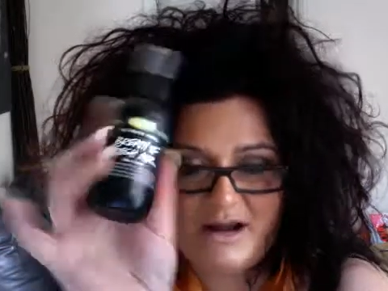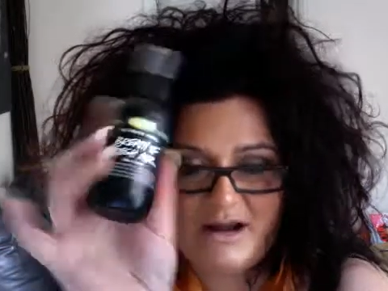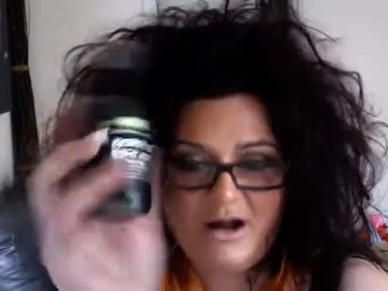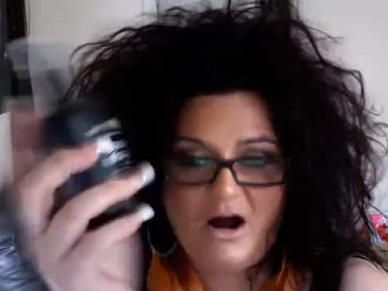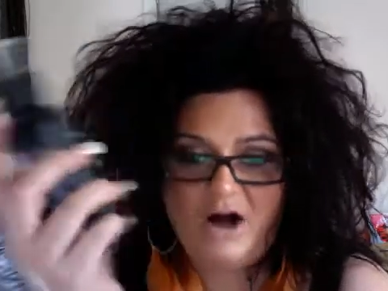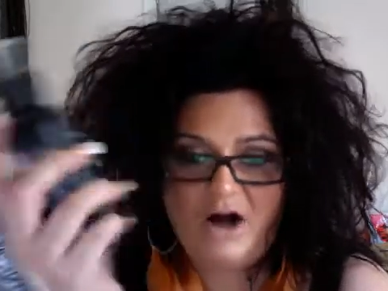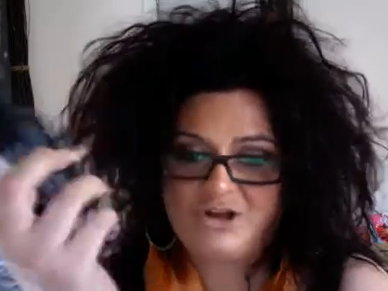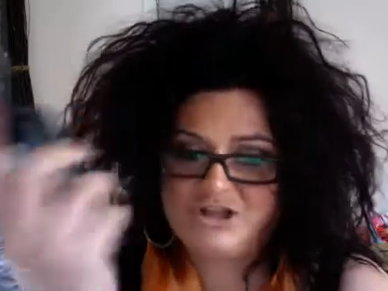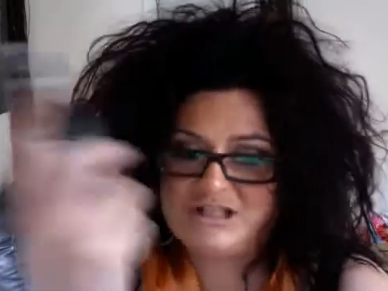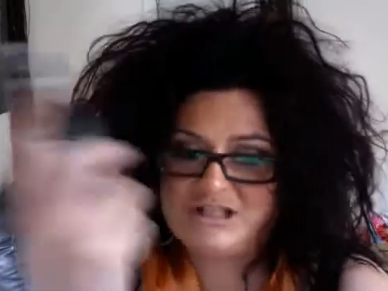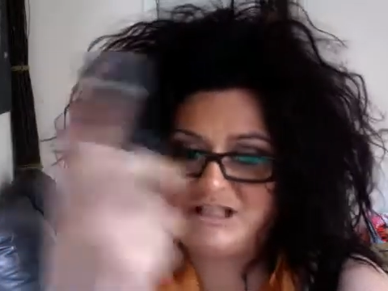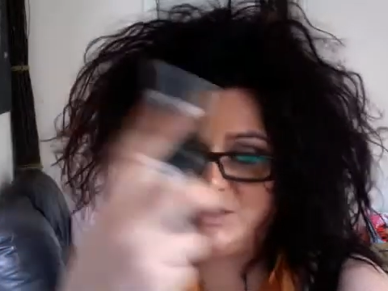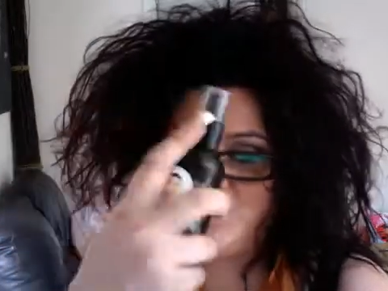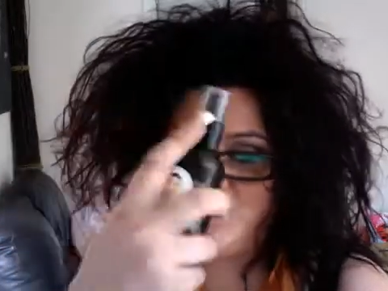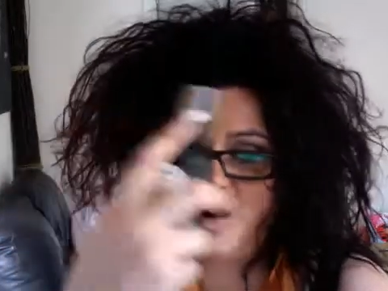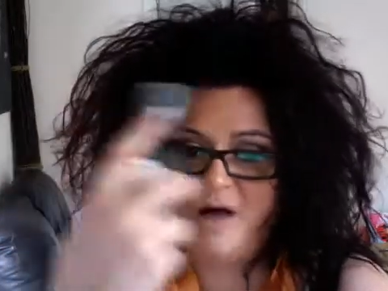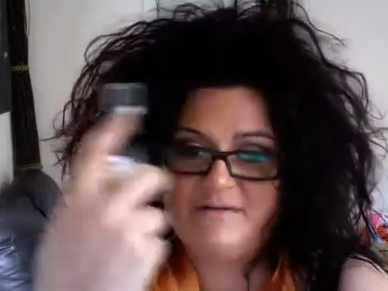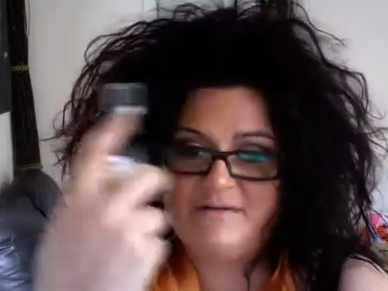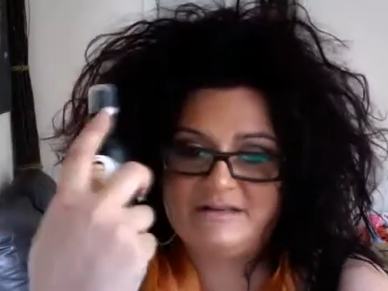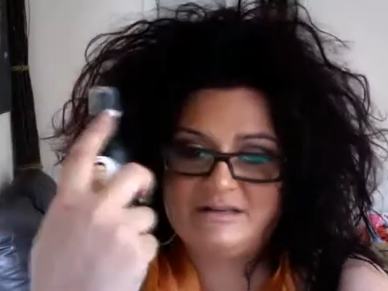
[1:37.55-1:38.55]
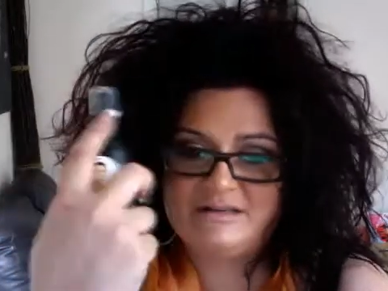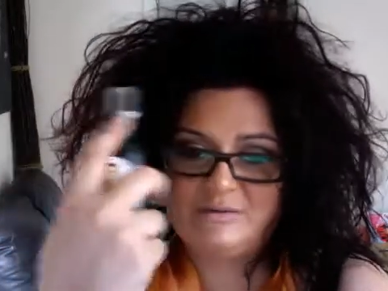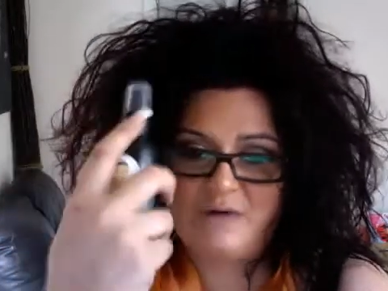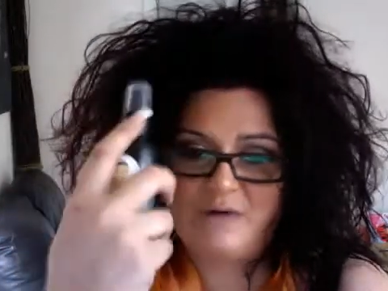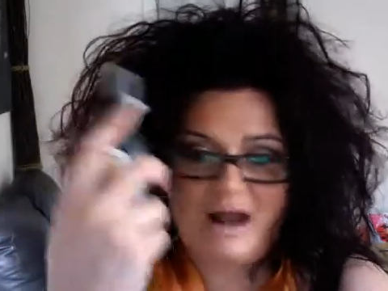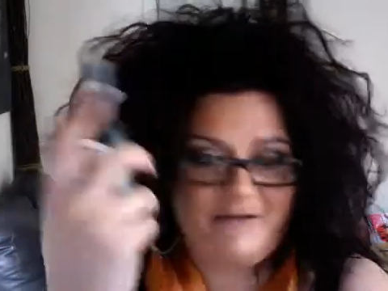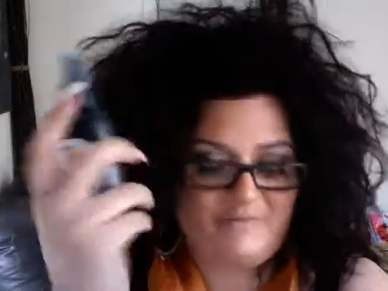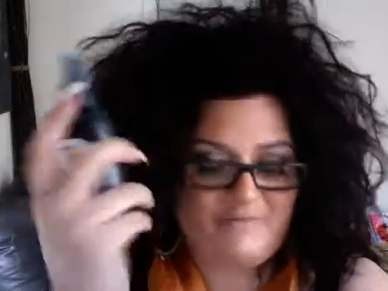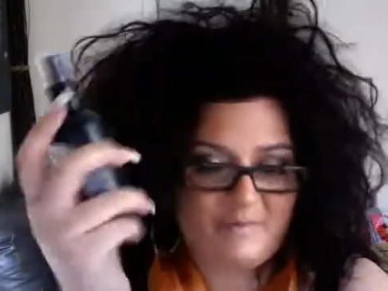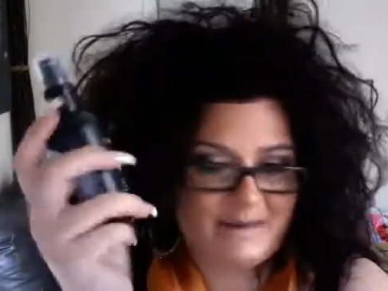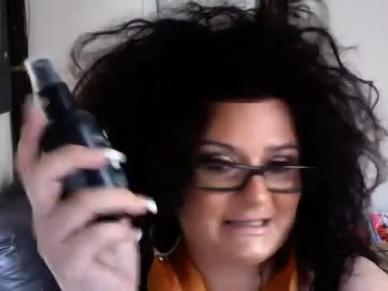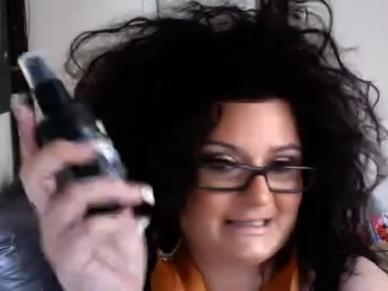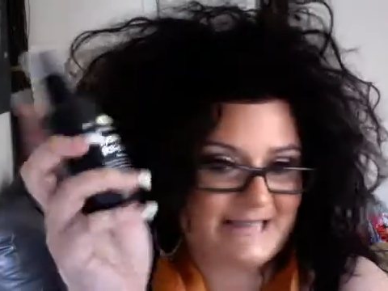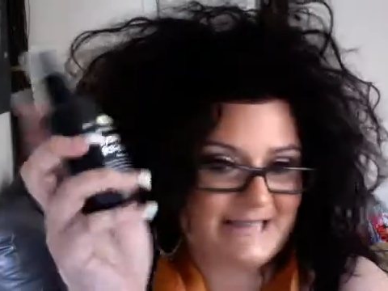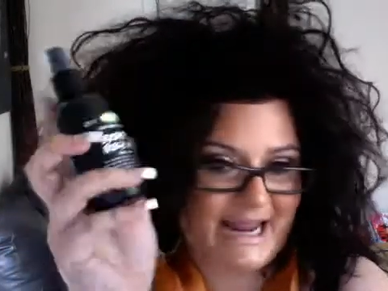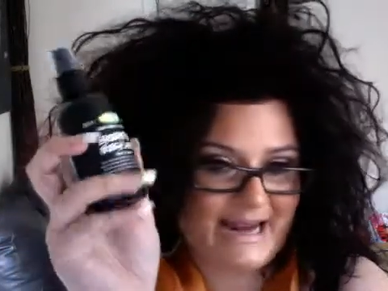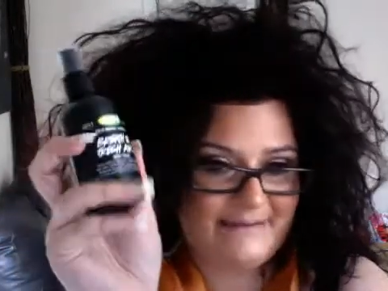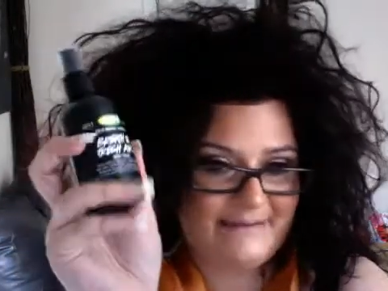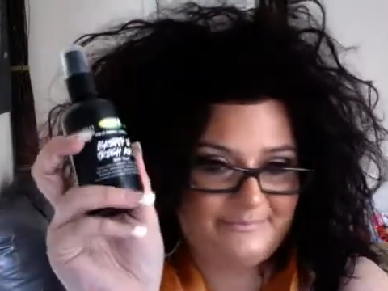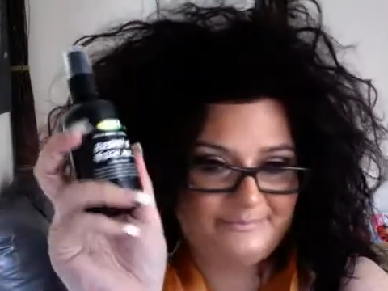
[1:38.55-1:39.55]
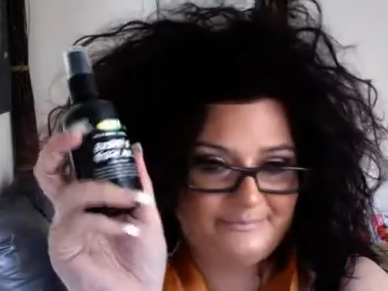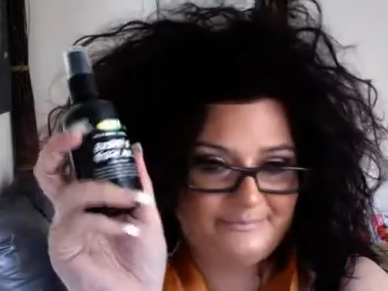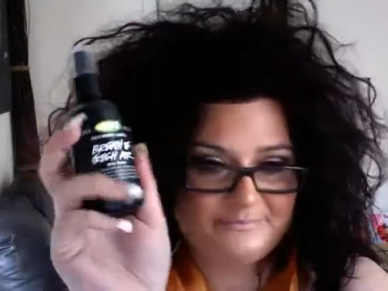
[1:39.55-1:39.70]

I just squirt this all over my skin.